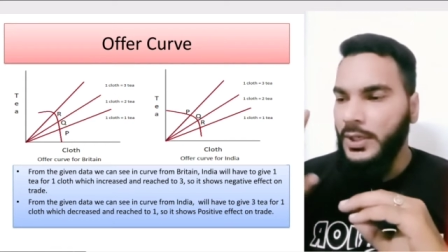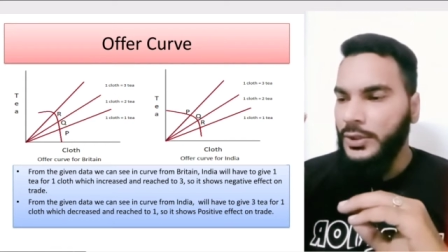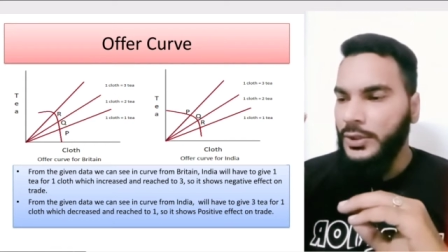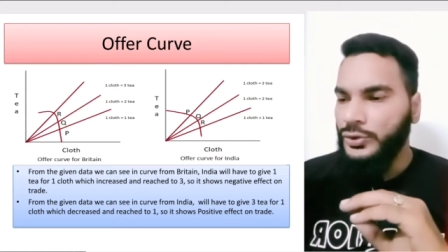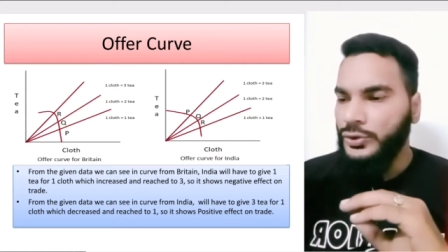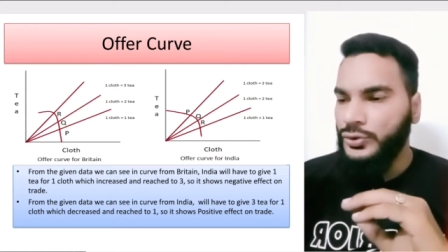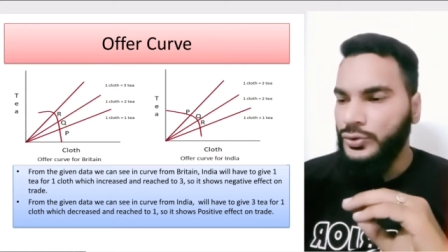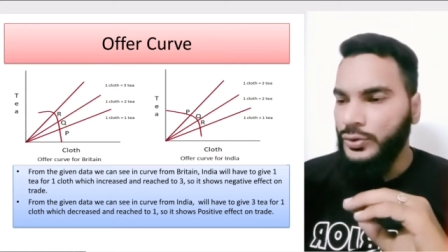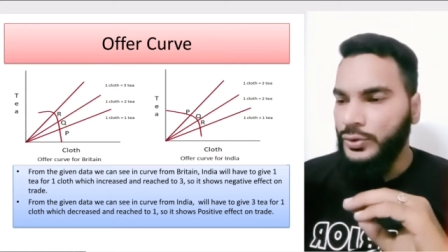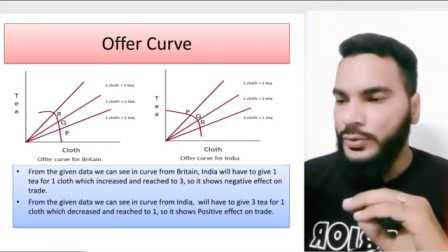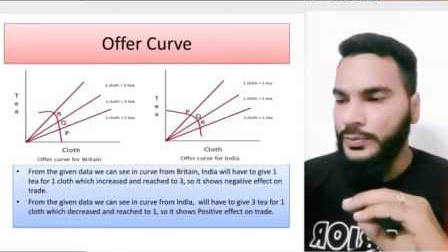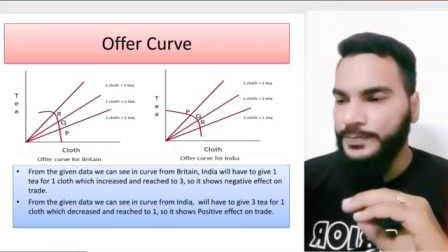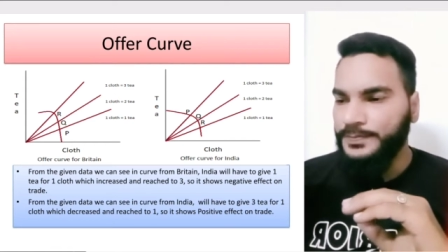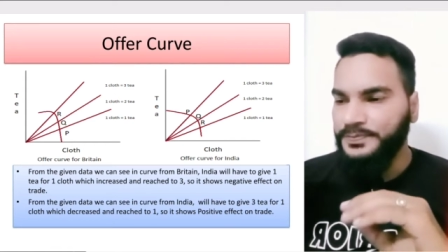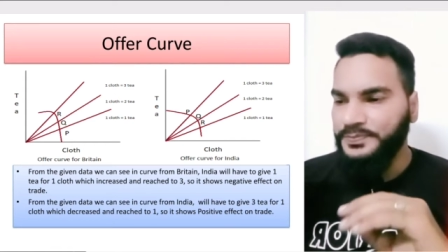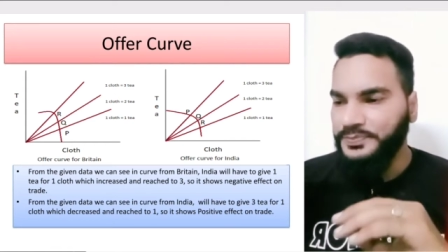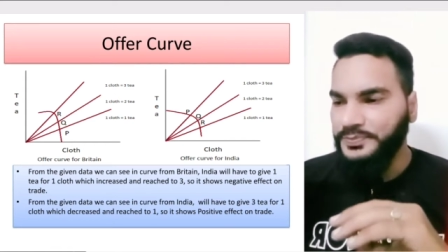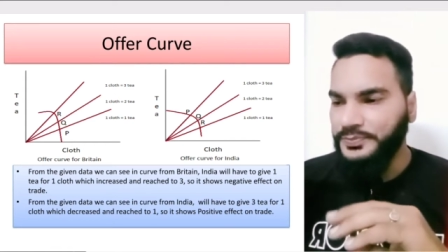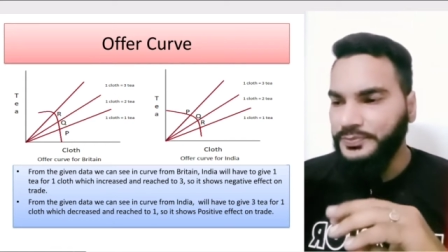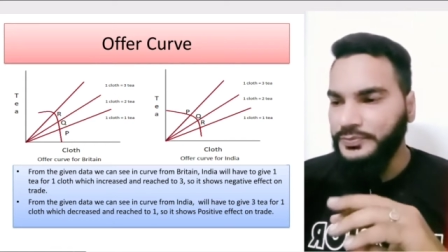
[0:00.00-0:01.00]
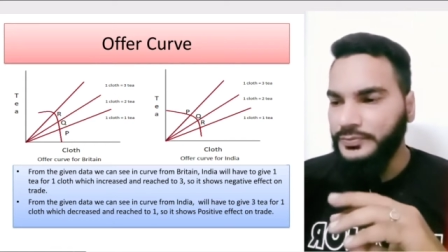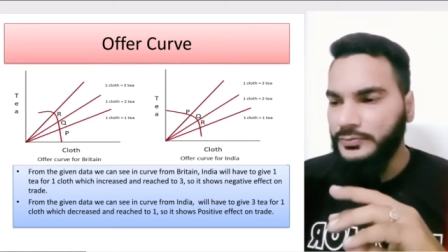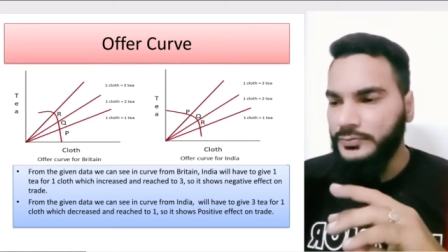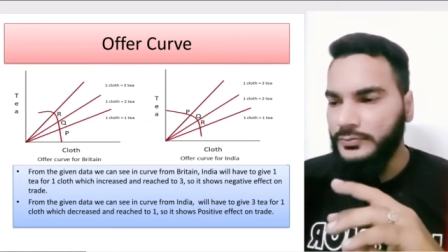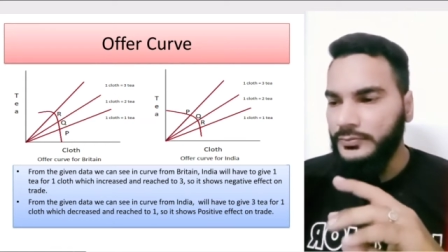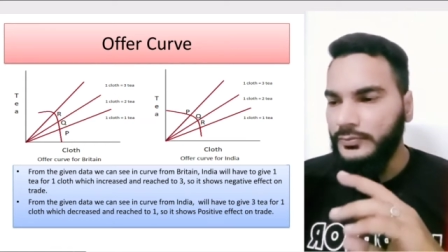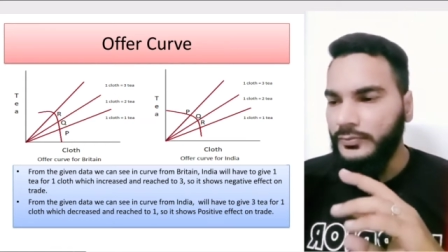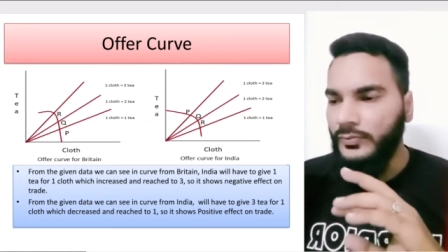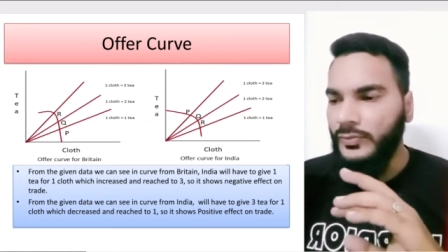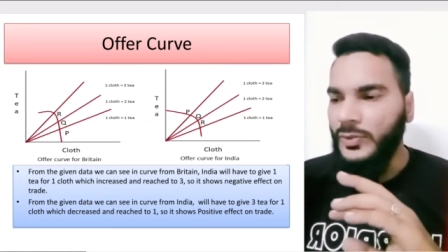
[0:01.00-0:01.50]
So
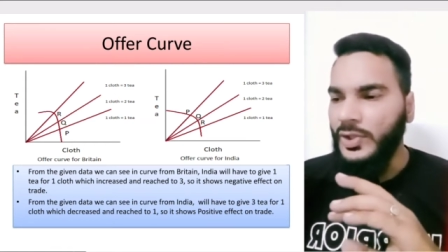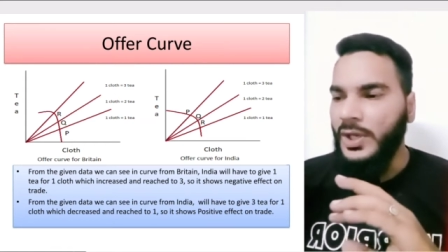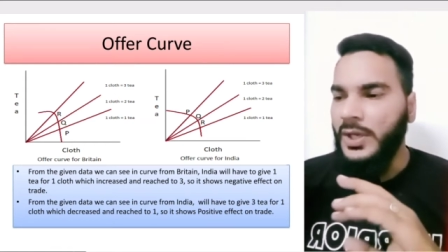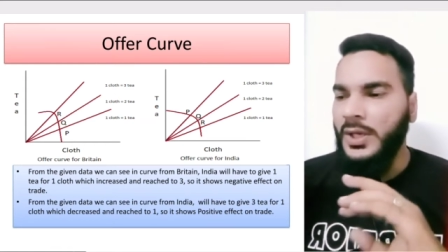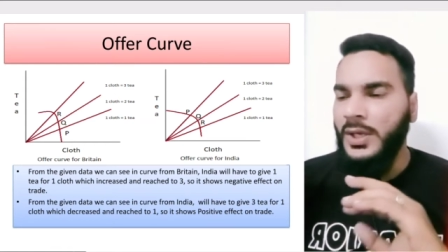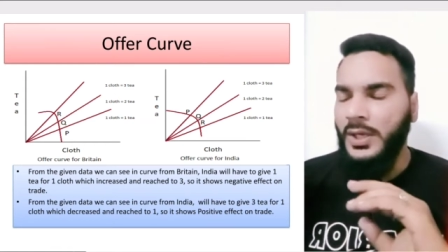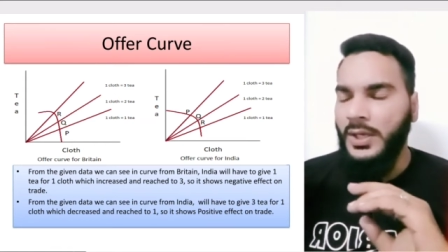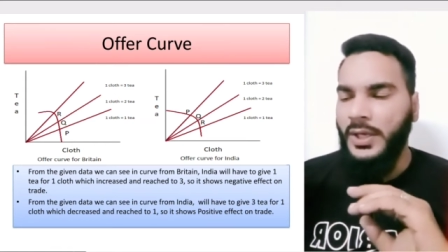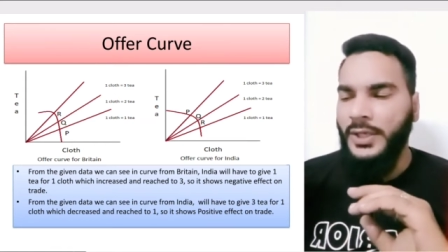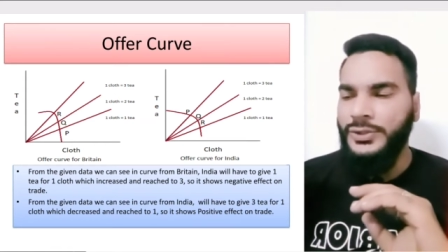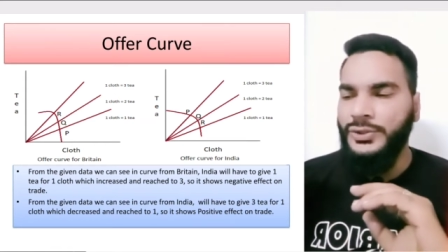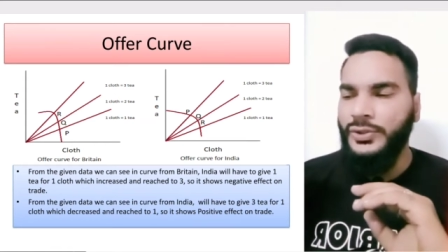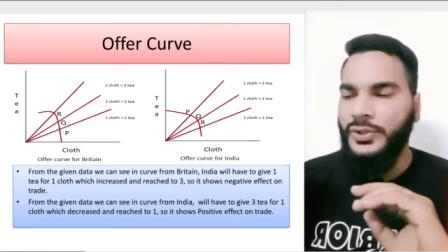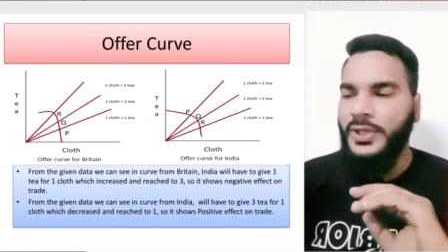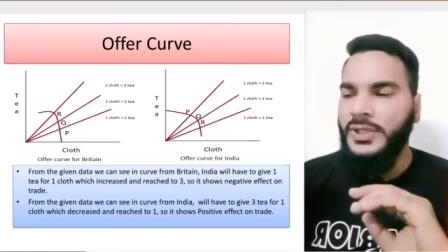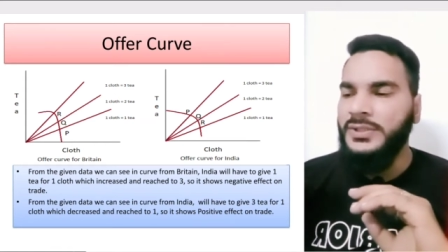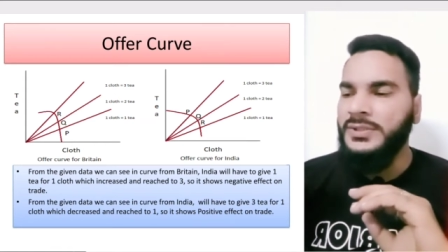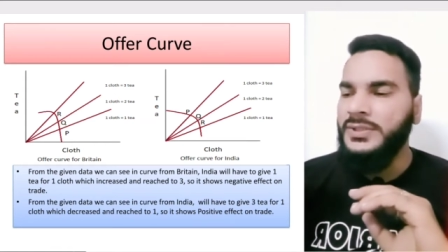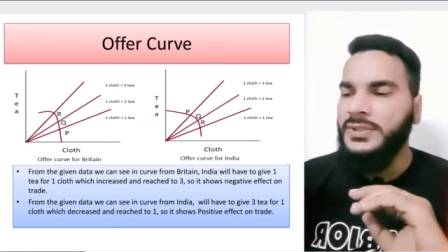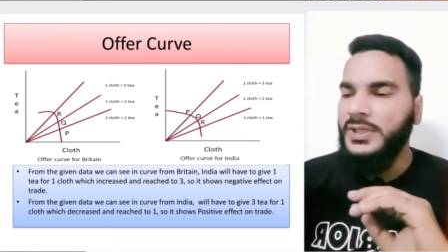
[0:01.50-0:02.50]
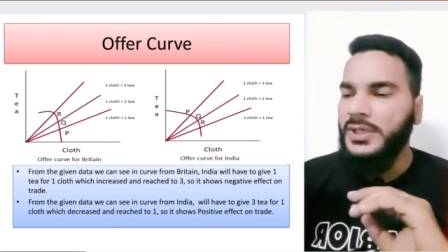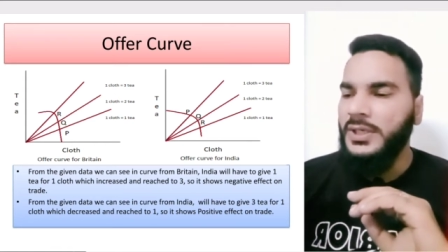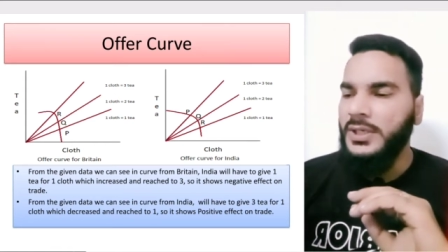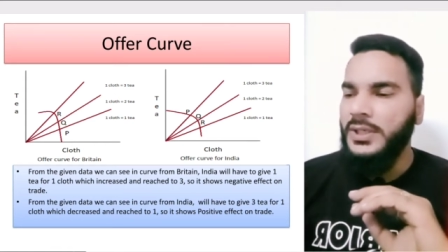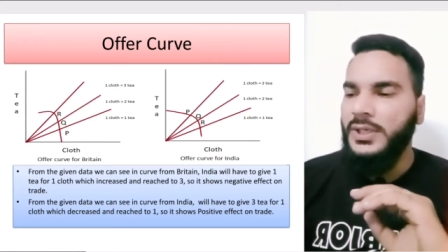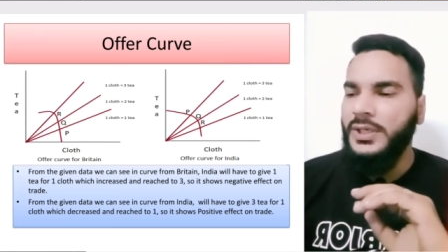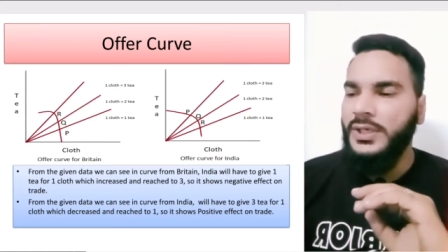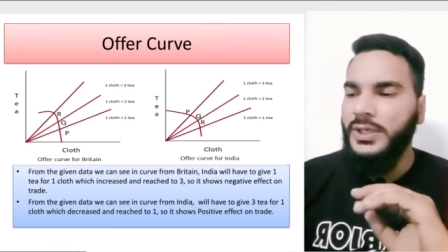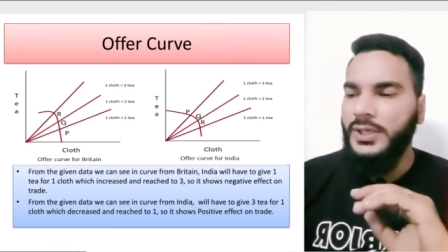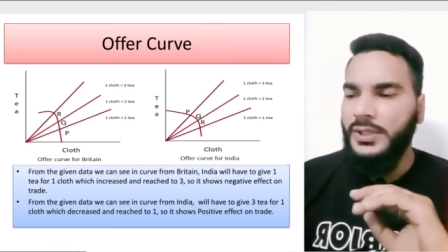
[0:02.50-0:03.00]
as you can see
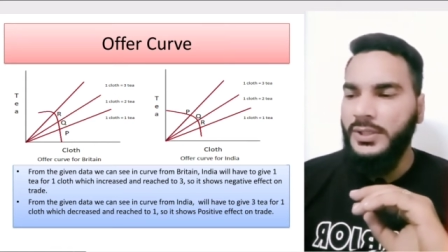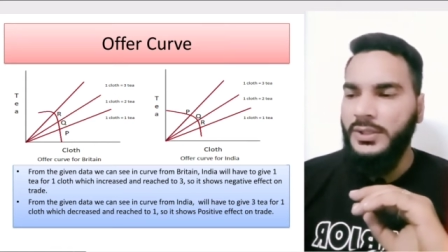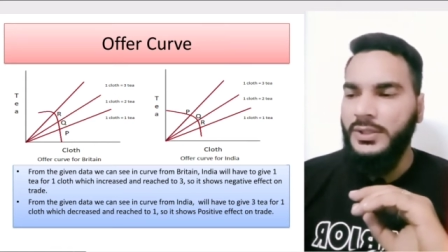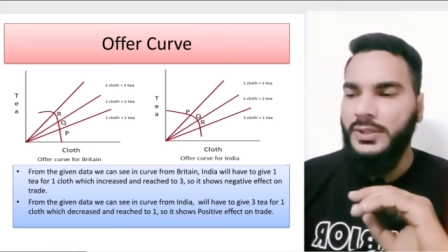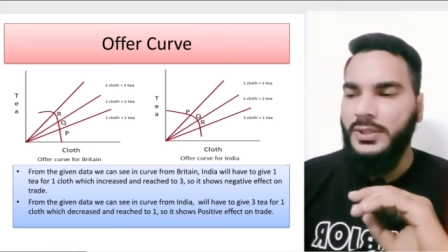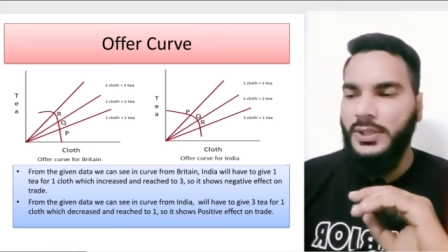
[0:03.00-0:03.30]
here,